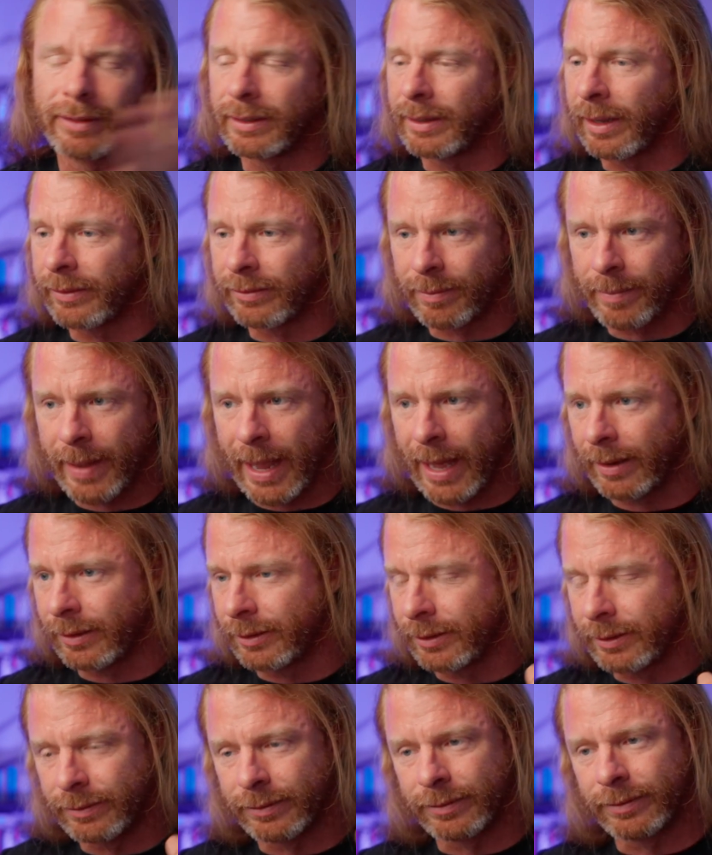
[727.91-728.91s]
It doesn't matter.
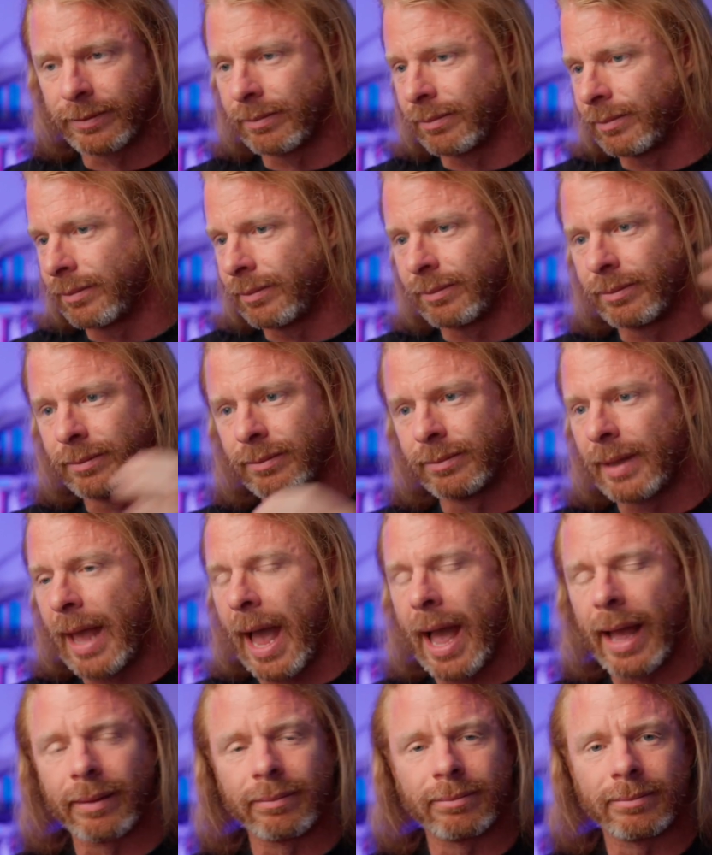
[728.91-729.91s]
She's
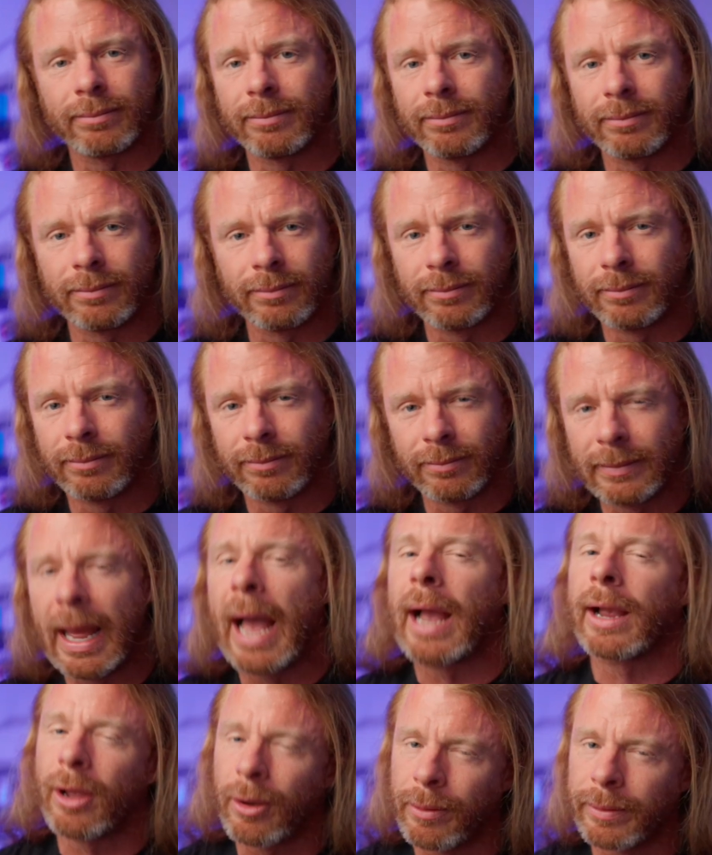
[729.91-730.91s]
not
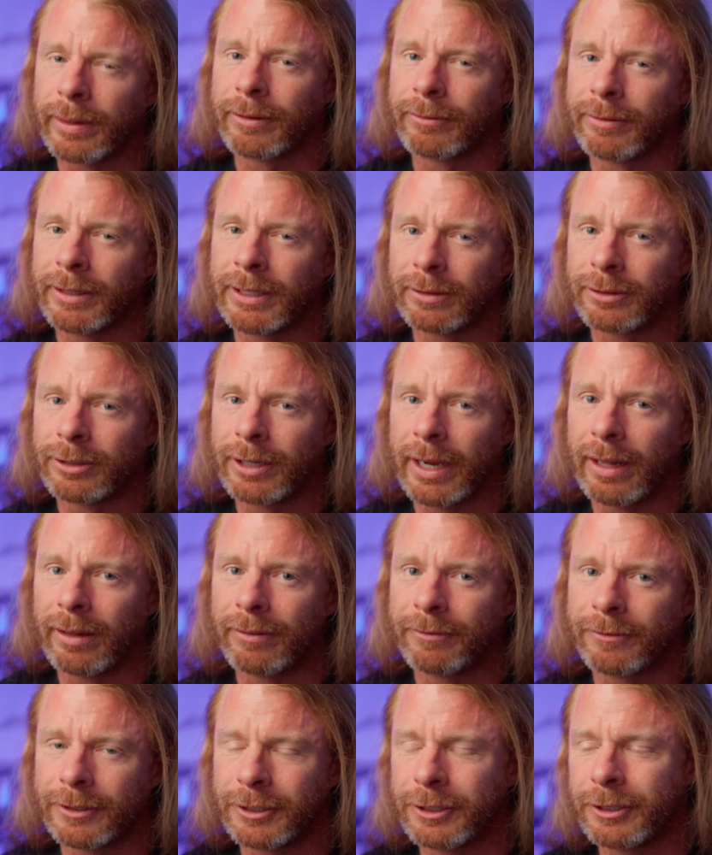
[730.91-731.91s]
going to real
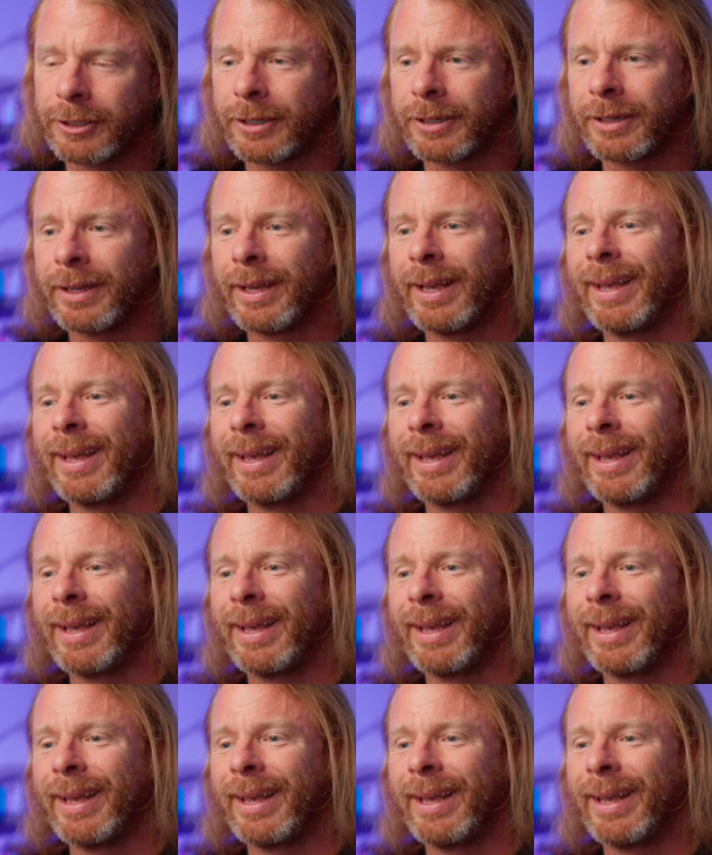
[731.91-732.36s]
jail for sure.